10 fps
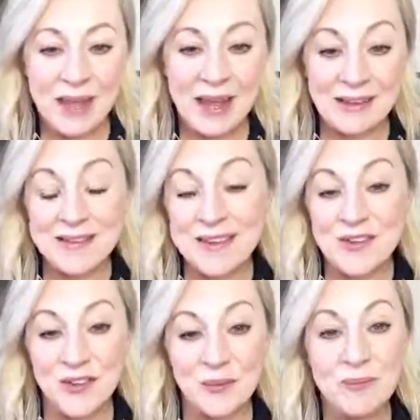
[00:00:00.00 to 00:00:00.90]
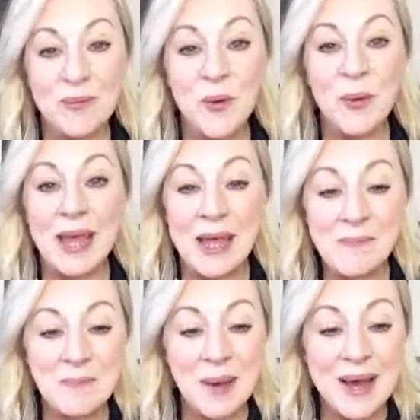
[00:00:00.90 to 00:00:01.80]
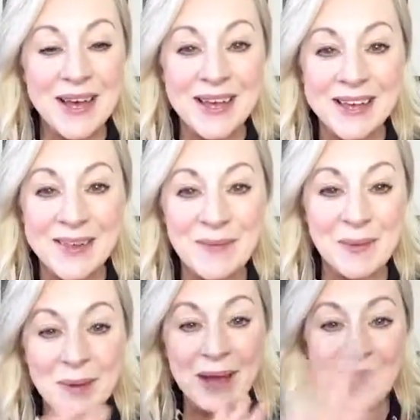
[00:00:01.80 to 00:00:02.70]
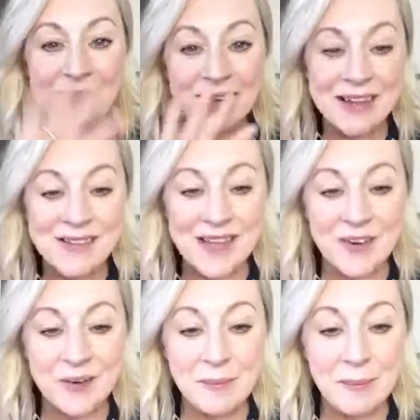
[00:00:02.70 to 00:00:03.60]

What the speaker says: And I'll see you soon. Okay. Bye. Bye-bye. Have a nice Saturday.